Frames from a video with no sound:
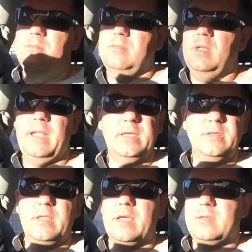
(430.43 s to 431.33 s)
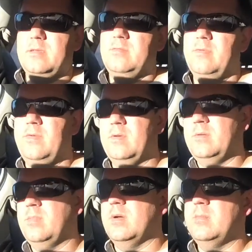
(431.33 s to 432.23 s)
Link to that review at
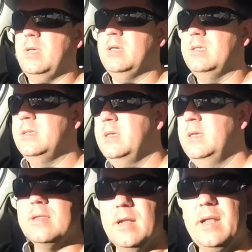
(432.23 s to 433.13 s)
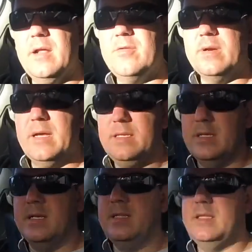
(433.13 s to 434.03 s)
the bottom here. The
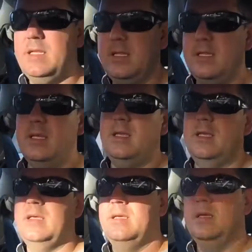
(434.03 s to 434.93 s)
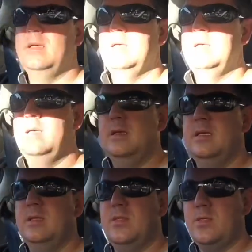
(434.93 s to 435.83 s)
999cc
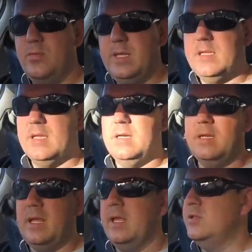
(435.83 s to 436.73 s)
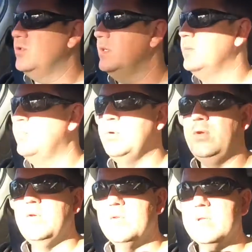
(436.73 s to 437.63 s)
3-cylinder engine
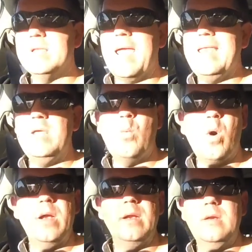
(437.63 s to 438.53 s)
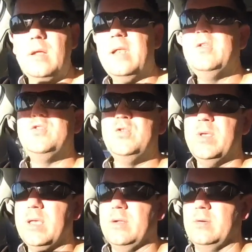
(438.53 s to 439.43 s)
produces 82
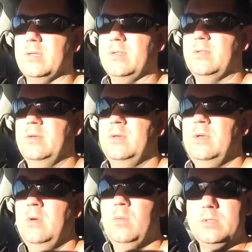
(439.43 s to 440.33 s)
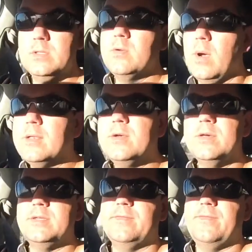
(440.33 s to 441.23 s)
kilowatts, which is quite
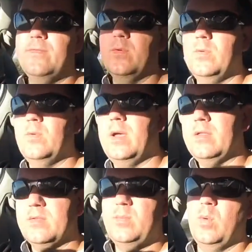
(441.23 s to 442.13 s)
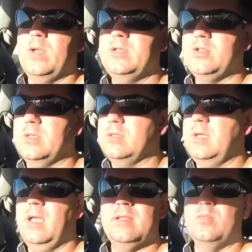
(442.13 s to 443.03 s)
good for a small engine.
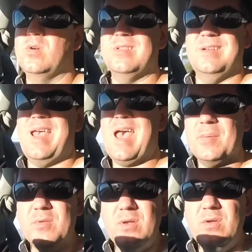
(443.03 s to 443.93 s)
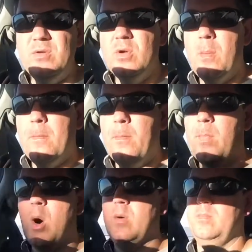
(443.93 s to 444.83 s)
It was an absolute
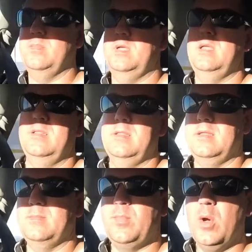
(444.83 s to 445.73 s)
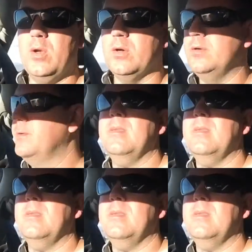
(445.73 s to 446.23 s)
bomb in the Polo,